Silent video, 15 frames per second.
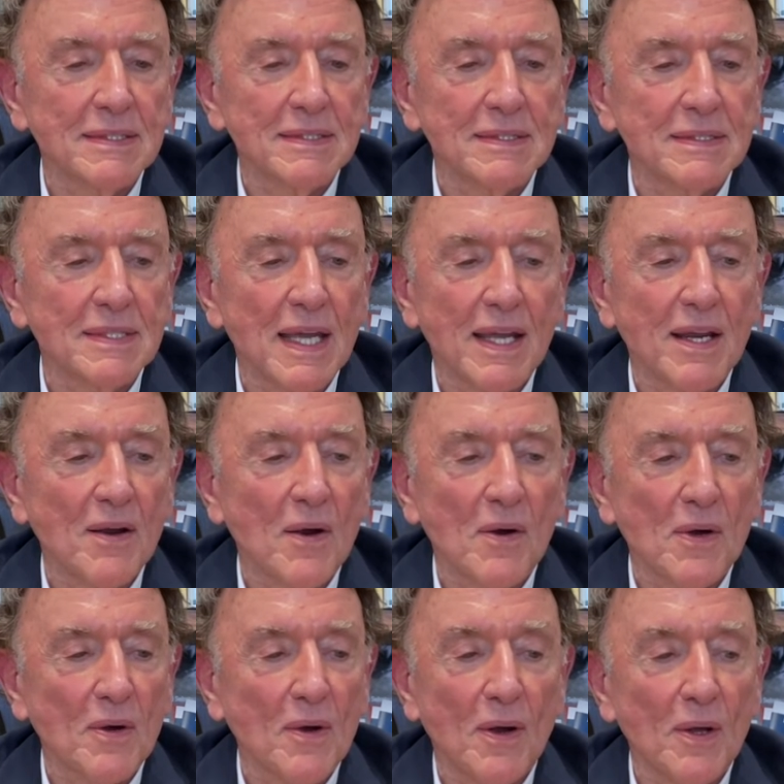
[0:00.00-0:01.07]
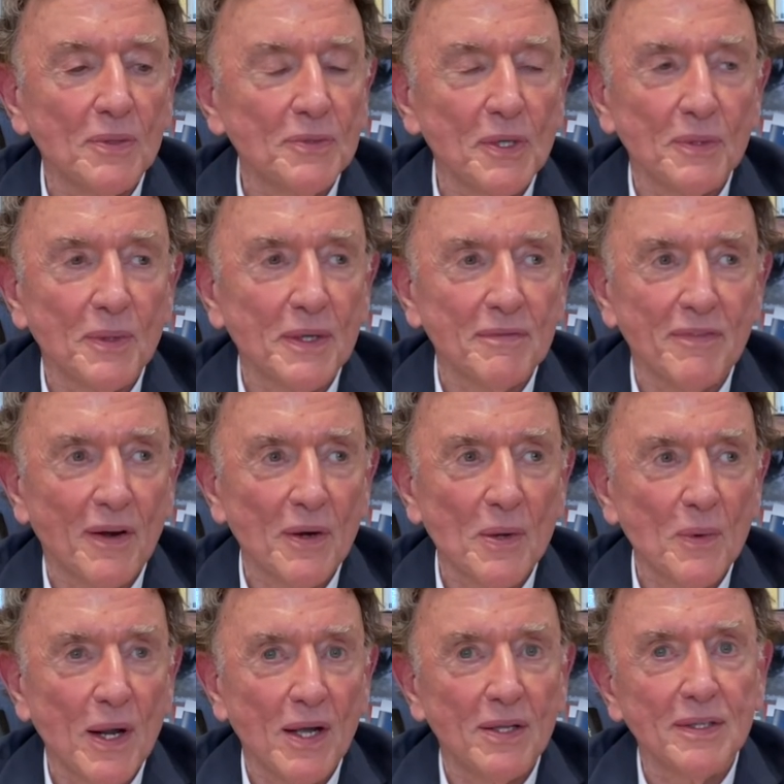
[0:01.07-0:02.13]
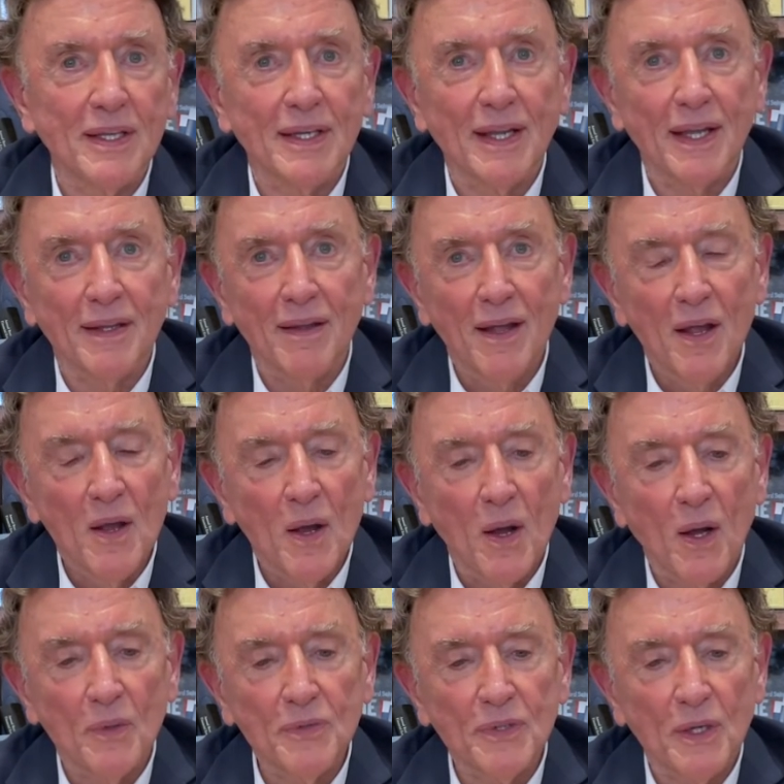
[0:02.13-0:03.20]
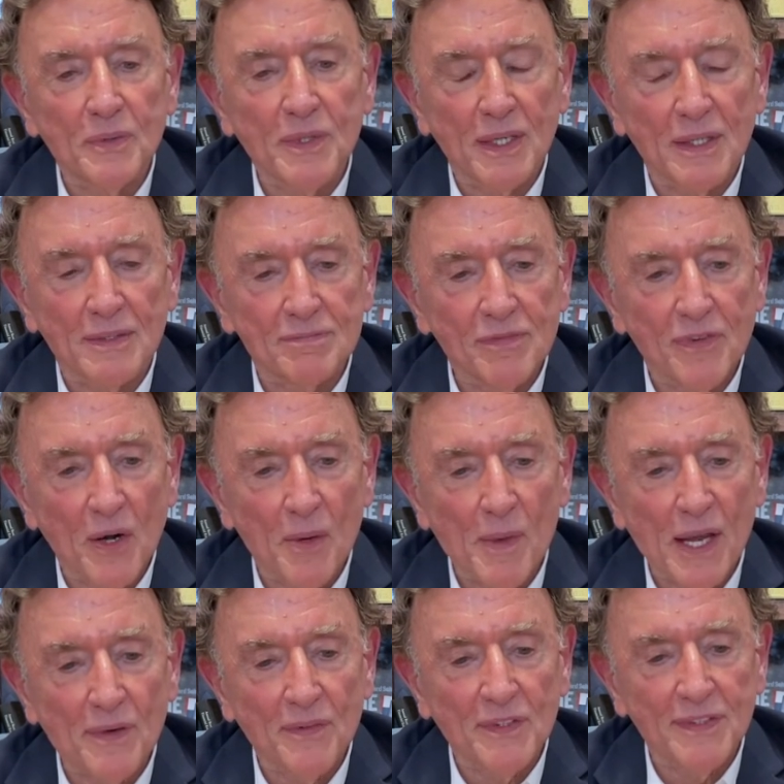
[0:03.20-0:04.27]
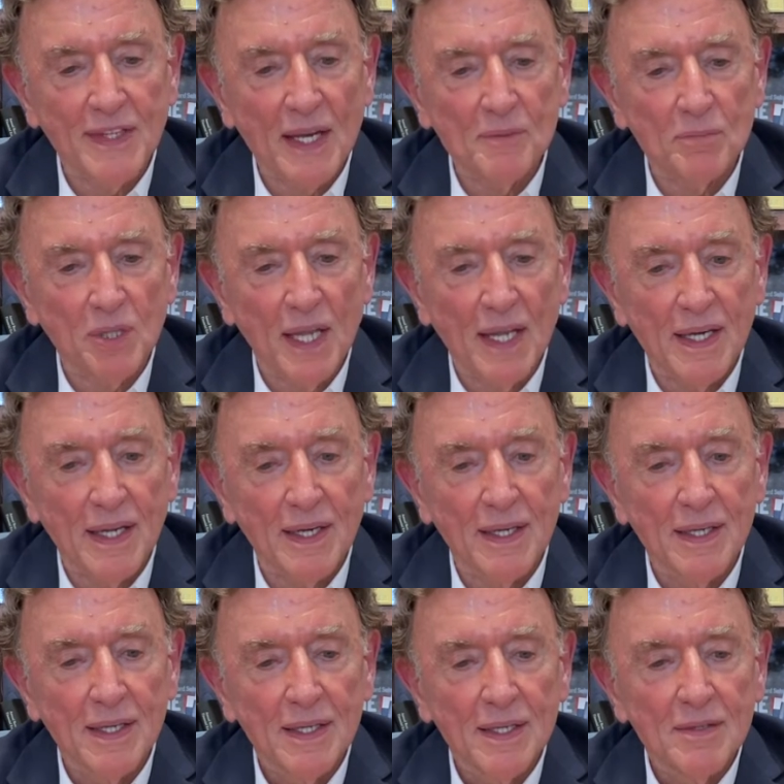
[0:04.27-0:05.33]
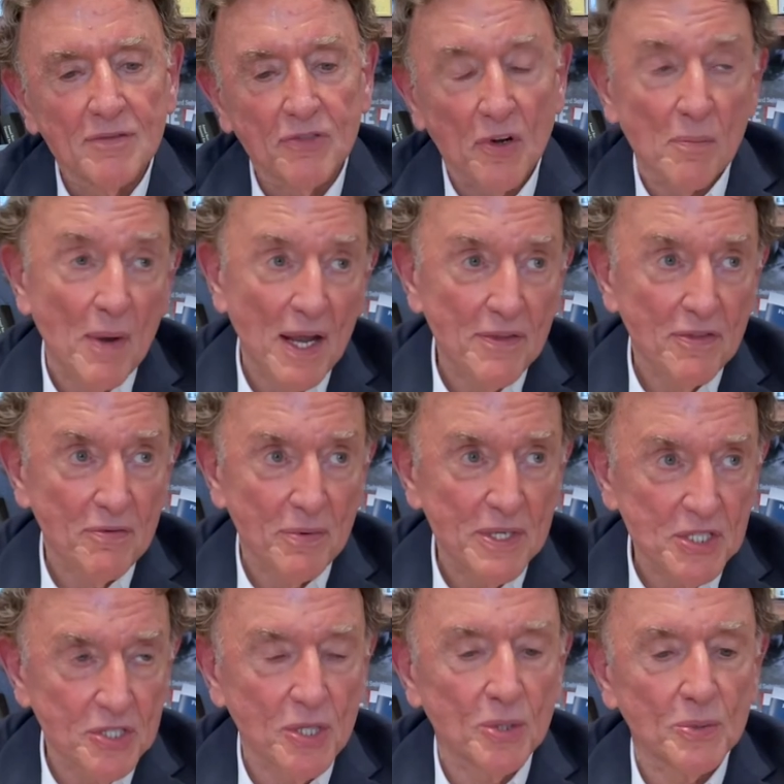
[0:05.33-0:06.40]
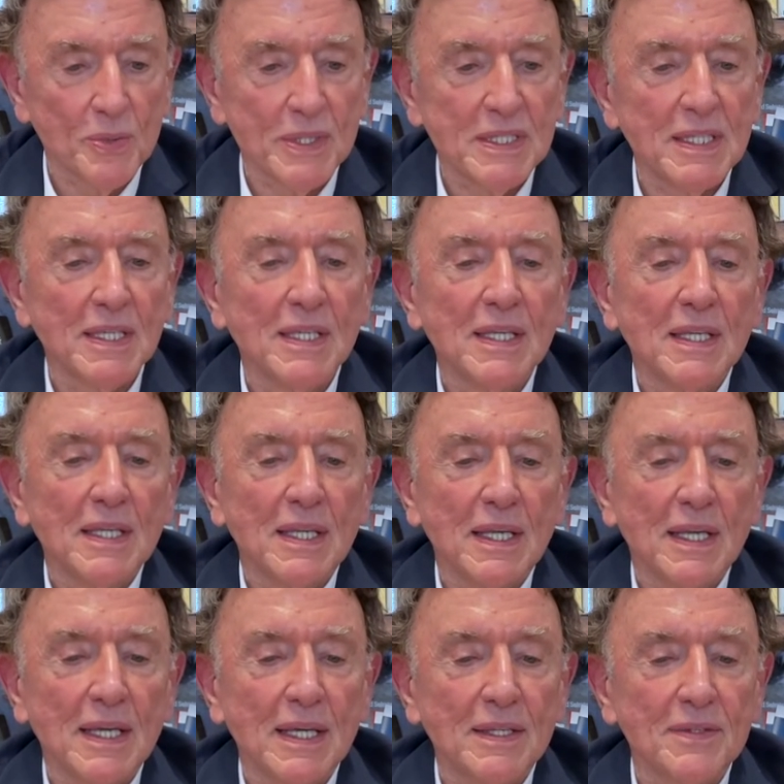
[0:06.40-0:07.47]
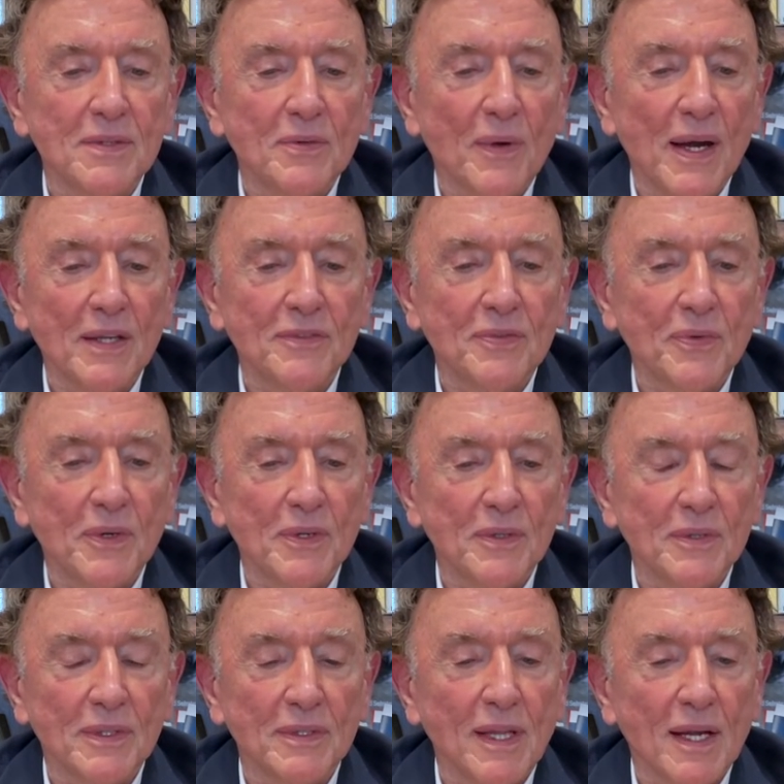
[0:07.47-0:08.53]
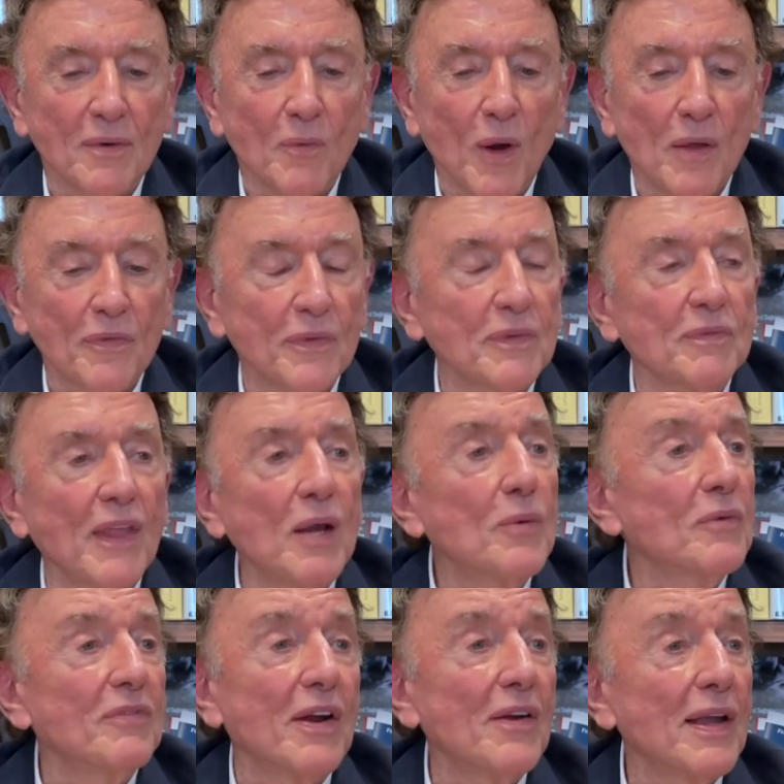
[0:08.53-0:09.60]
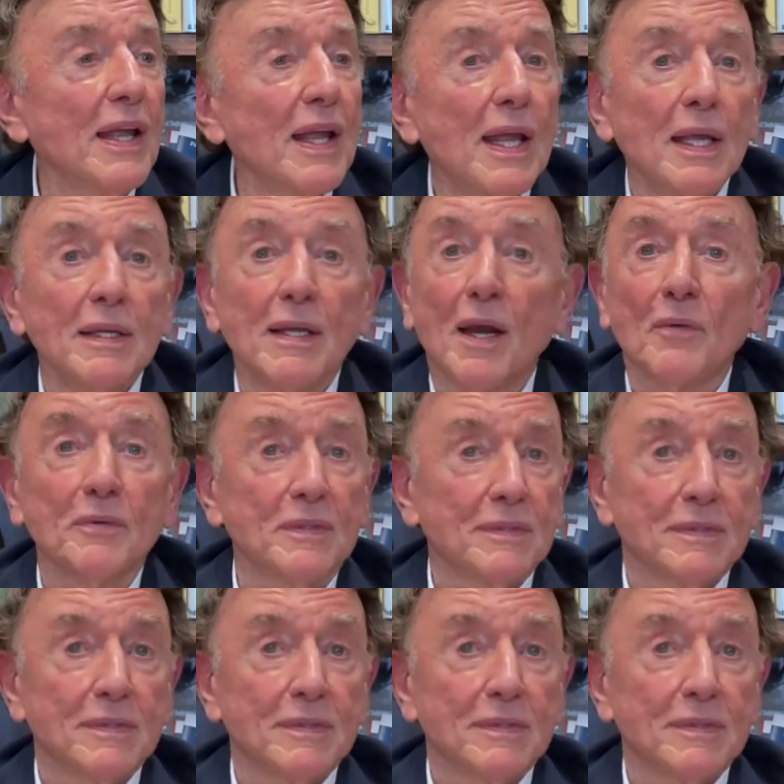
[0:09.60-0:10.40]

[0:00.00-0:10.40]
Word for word: they are all doing very well. And I also did a fair amount of estate planning for my three children and transferred a lot of wealth. They were very, you know,